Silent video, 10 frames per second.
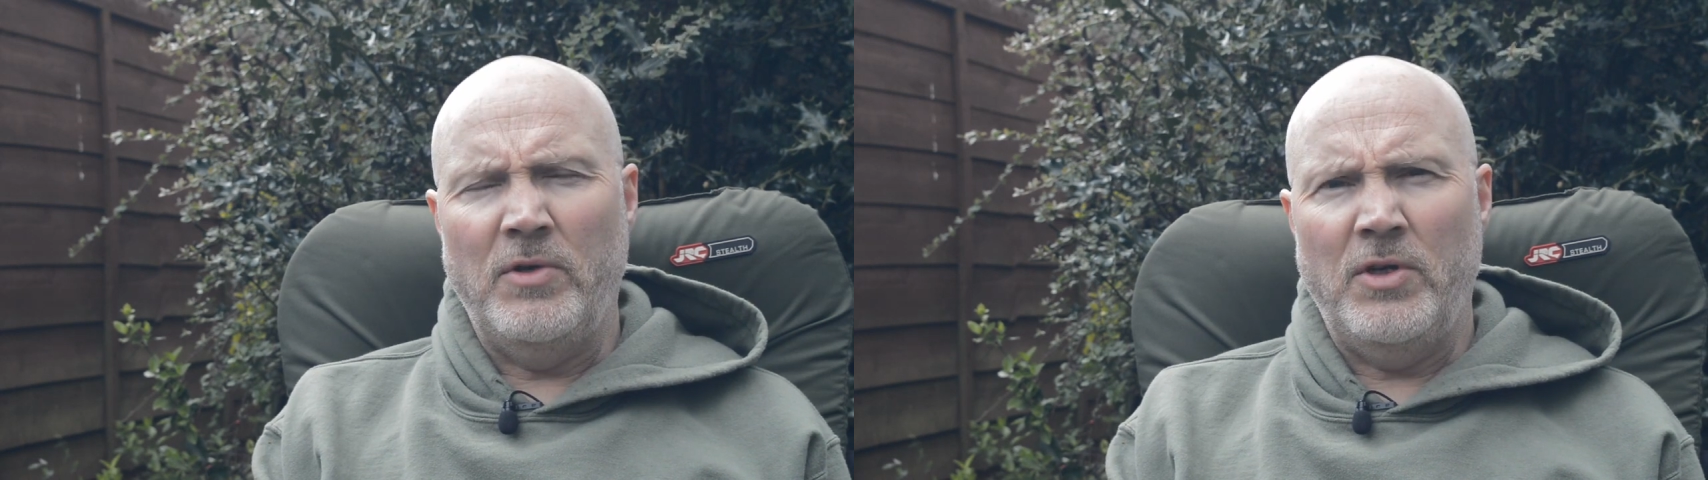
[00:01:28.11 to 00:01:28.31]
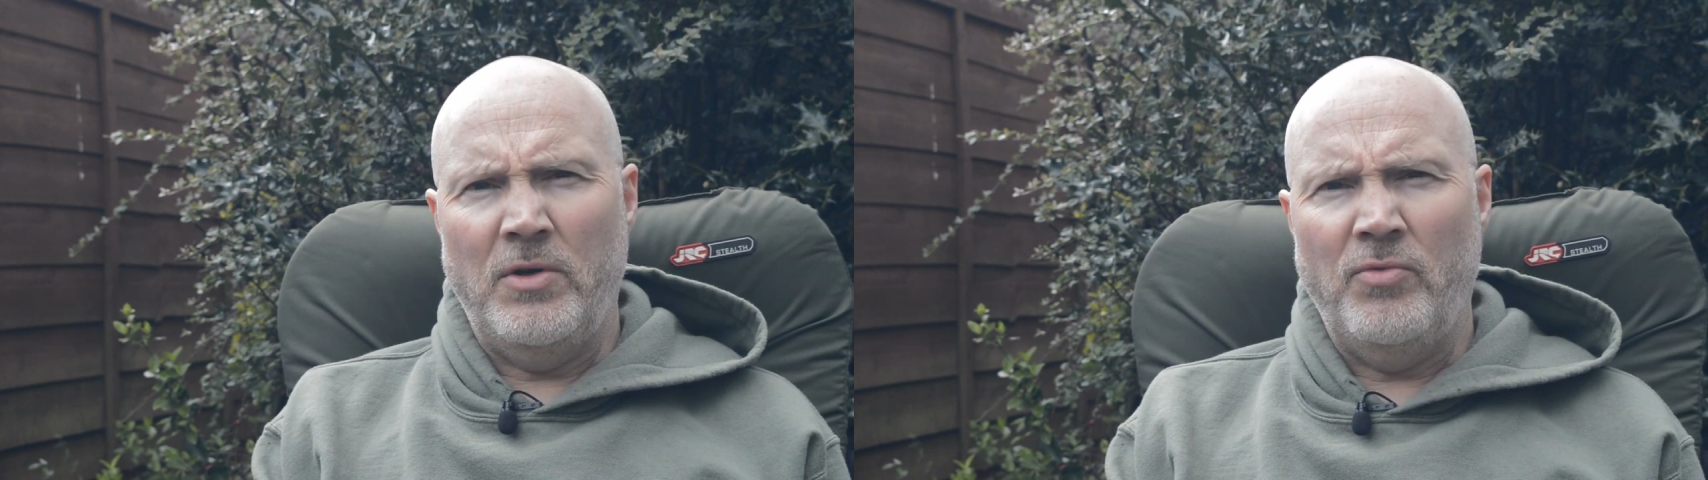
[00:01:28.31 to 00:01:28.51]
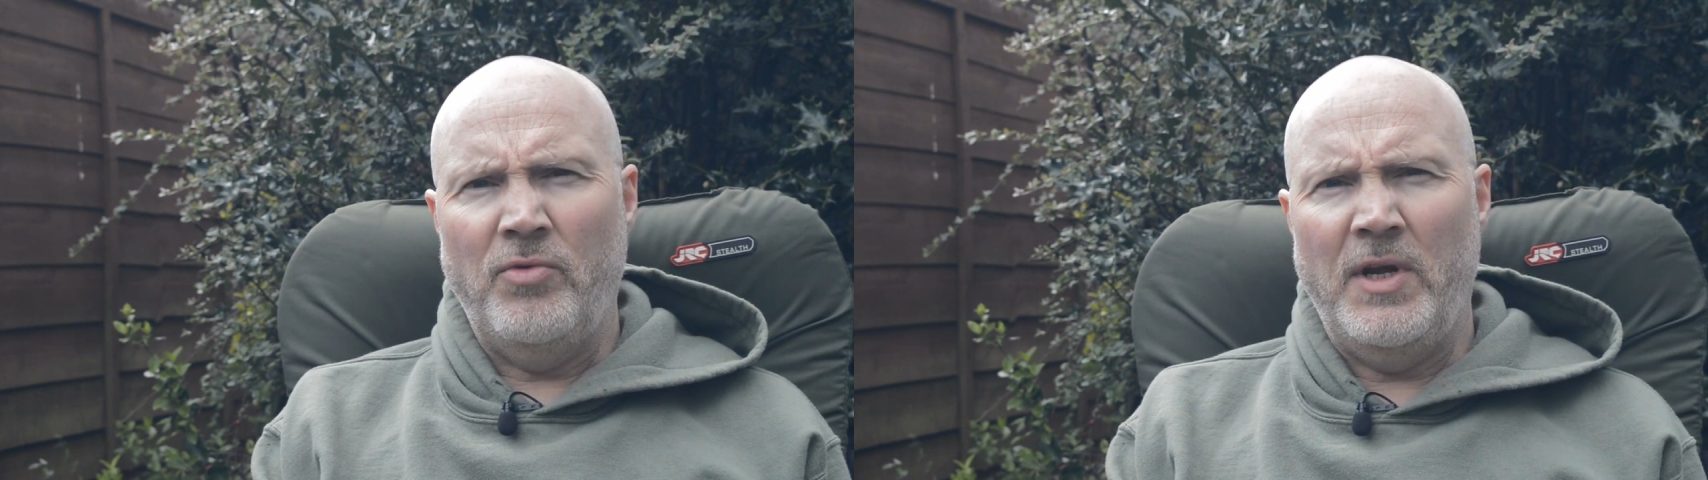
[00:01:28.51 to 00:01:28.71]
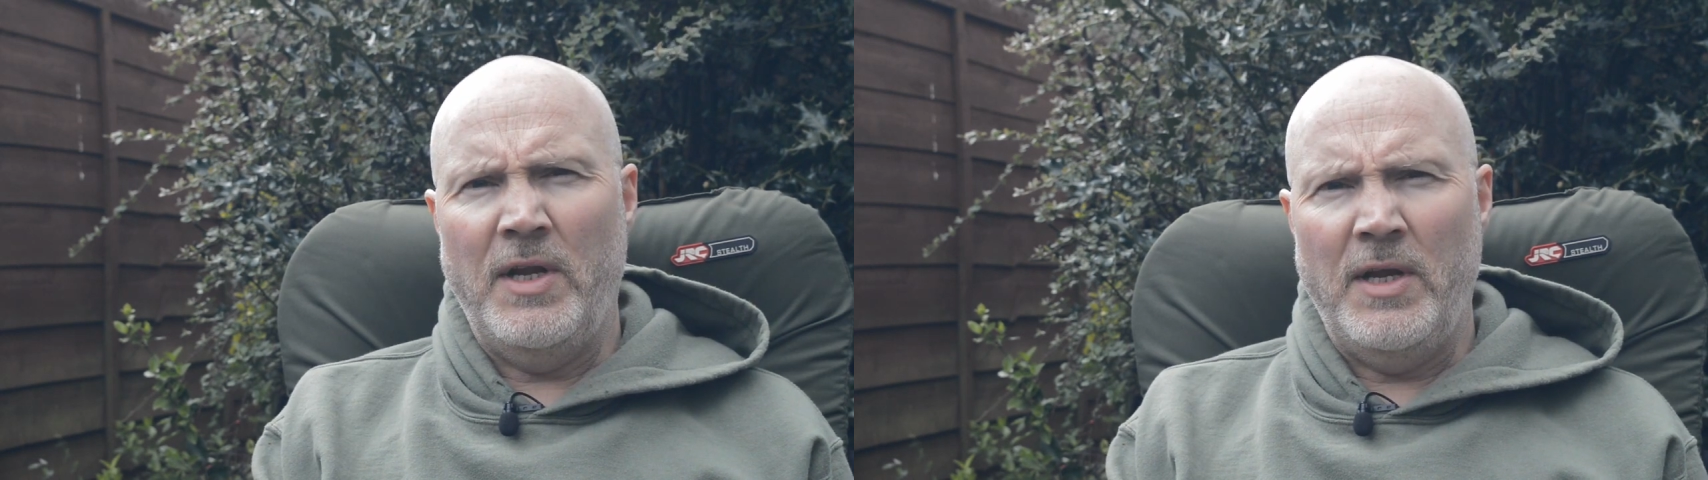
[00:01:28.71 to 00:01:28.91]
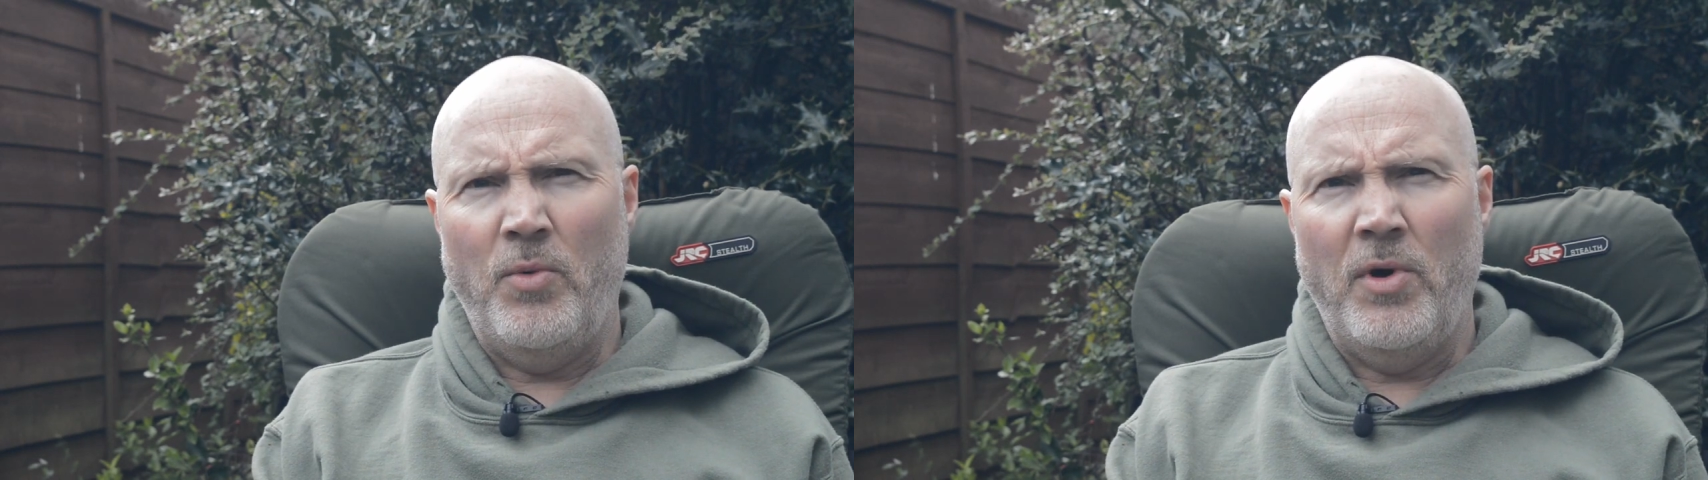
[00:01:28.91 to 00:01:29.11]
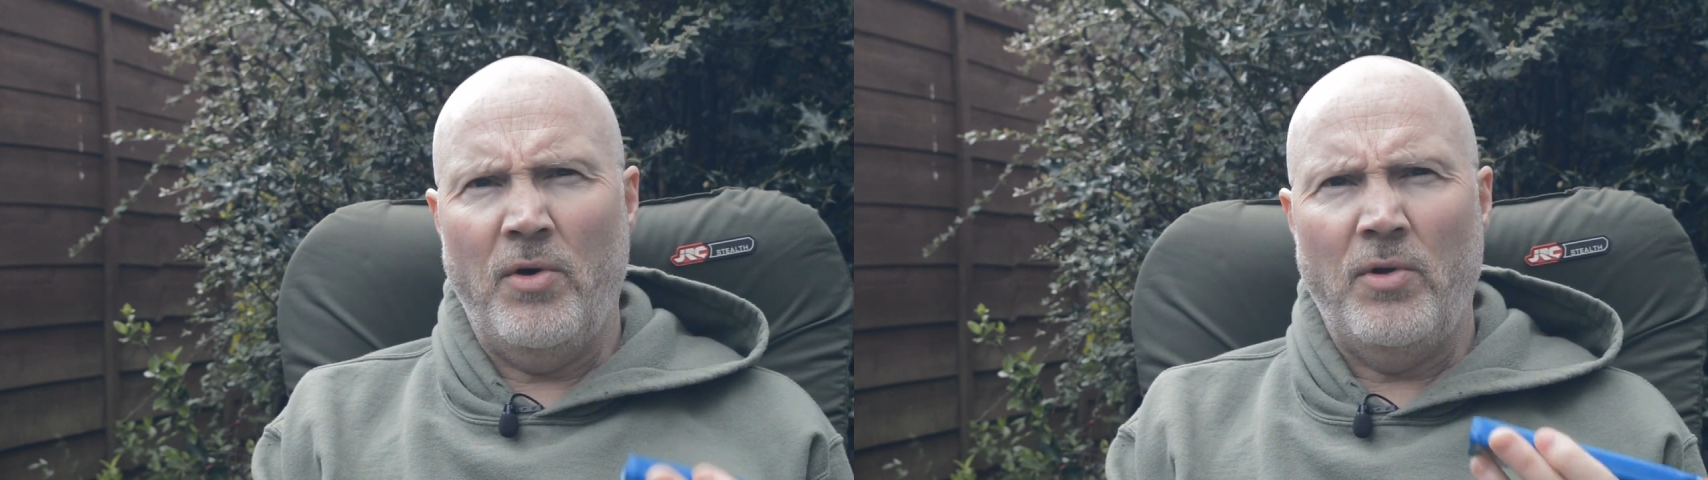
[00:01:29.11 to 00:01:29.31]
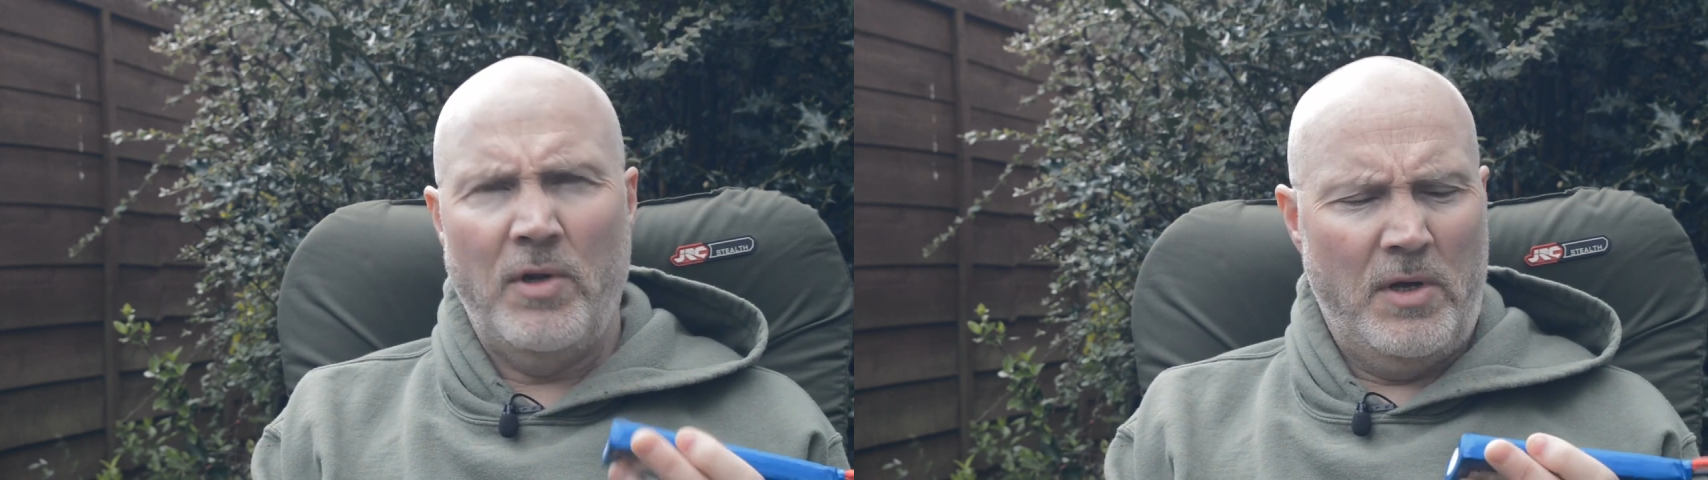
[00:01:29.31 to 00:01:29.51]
you really will